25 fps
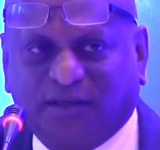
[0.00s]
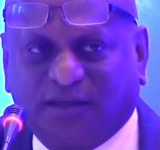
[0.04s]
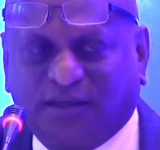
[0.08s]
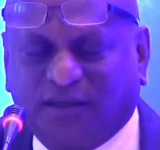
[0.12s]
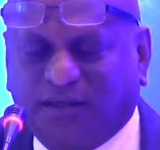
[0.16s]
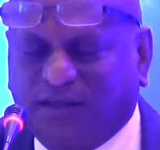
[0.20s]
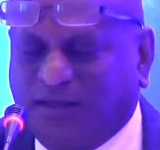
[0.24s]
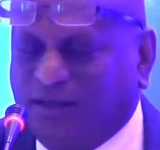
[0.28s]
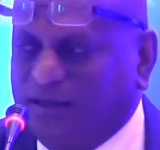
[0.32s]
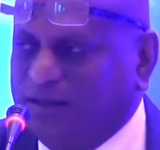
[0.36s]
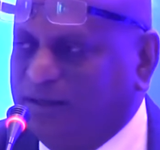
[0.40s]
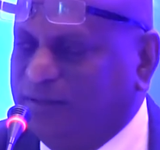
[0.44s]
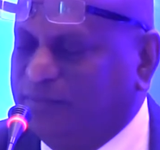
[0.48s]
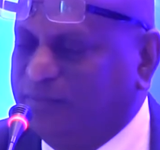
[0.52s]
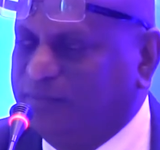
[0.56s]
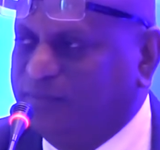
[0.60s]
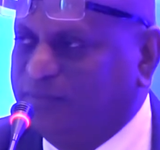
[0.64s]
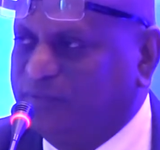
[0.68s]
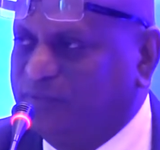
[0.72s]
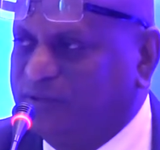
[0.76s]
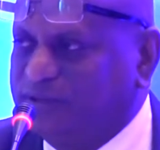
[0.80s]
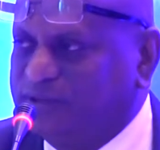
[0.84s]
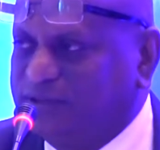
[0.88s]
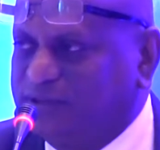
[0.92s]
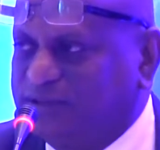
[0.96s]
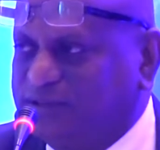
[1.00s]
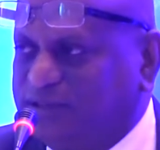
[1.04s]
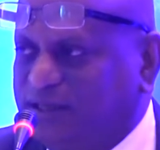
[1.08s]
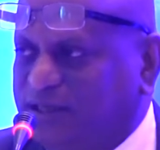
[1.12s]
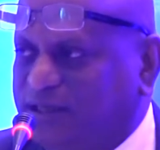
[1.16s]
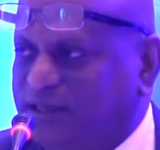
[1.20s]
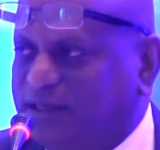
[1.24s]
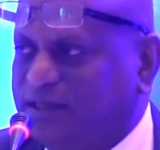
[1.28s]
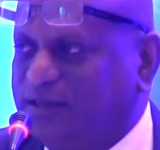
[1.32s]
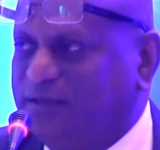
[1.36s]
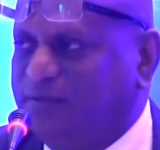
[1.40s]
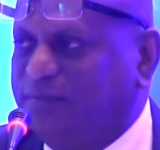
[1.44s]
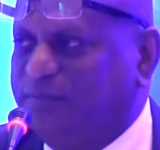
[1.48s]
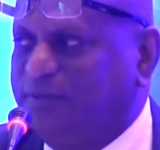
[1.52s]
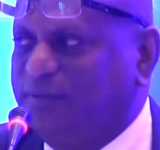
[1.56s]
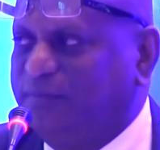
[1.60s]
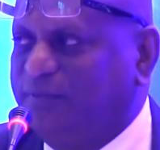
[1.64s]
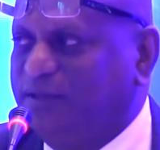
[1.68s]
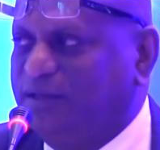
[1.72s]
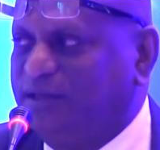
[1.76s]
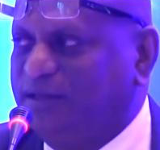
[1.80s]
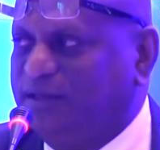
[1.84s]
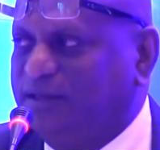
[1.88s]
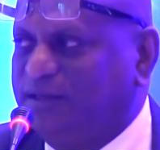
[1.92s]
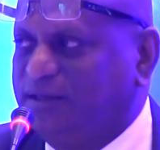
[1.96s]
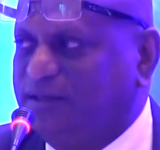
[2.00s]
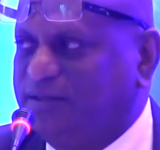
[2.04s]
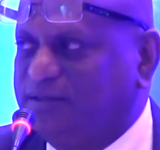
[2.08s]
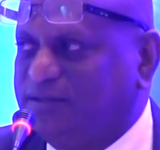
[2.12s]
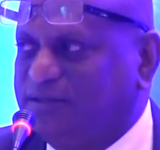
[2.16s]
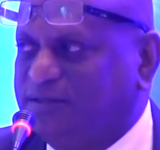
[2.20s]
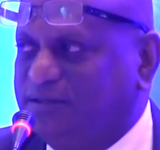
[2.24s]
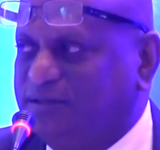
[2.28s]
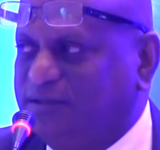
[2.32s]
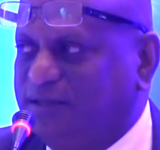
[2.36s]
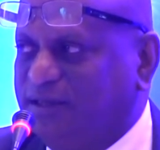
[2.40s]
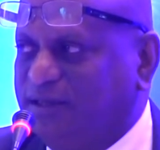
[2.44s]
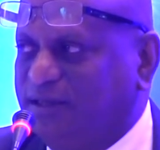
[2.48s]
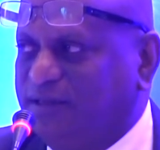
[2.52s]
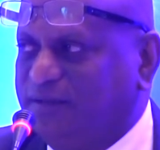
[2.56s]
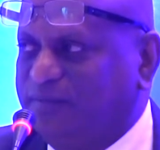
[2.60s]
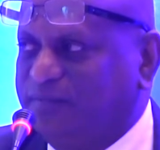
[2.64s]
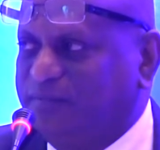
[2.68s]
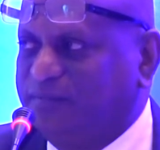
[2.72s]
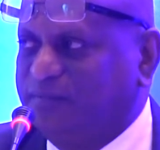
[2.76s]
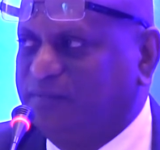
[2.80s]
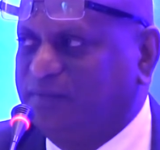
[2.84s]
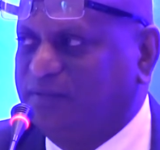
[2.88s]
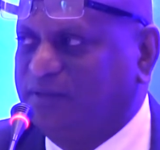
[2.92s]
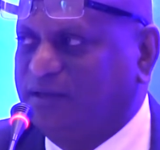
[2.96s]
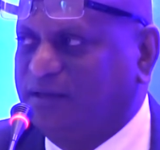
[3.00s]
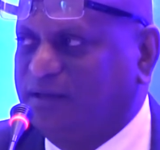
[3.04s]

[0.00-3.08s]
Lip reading: Professor Senaka Bibili's name